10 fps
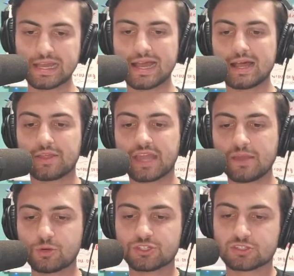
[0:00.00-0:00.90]
The
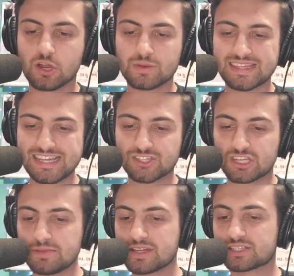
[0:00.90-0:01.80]
game would start with each
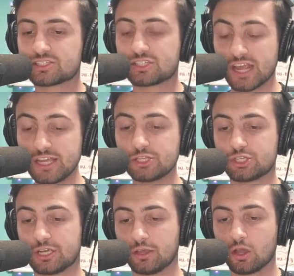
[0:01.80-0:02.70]
team
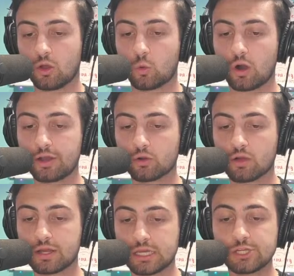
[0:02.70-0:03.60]
exchanging one
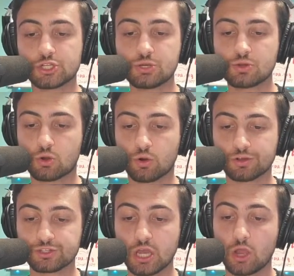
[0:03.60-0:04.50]
run each. The
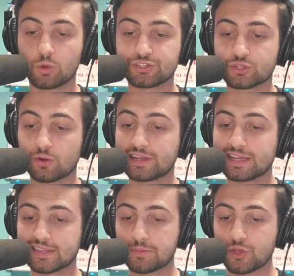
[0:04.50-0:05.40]
Unicorns would score to
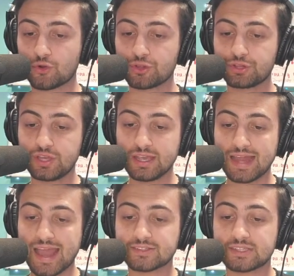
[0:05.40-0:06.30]
get them the early lead
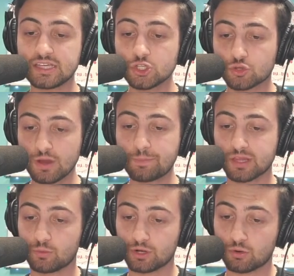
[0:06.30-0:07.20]
as D
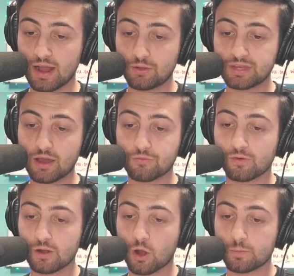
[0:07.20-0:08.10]
Triplet would ground out
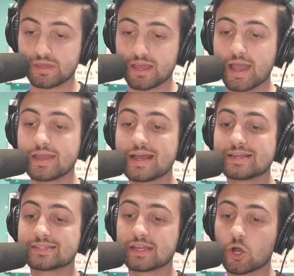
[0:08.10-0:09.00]
for an RBI,
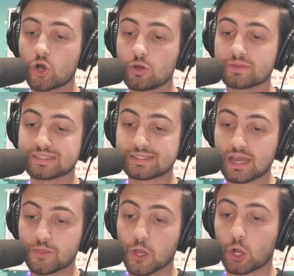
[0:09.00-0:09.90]
sending home
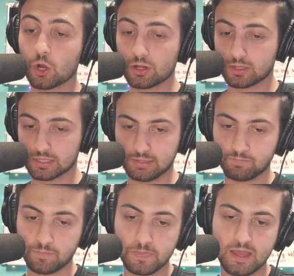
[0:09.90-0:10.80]
Seth Gurgley.
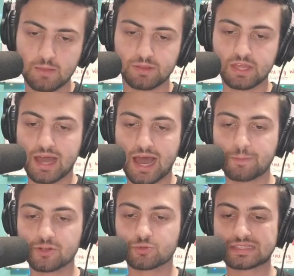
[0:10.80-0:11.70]
But then the
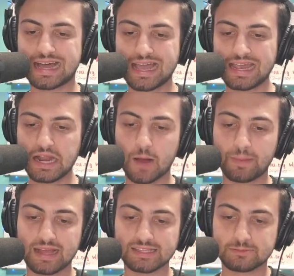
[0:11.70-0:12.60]
Hoppers would tie it up
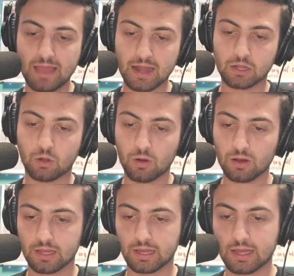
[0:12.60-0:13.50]
as Matt
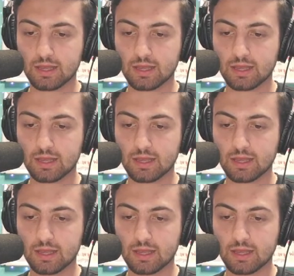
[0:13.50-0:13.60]
Gorig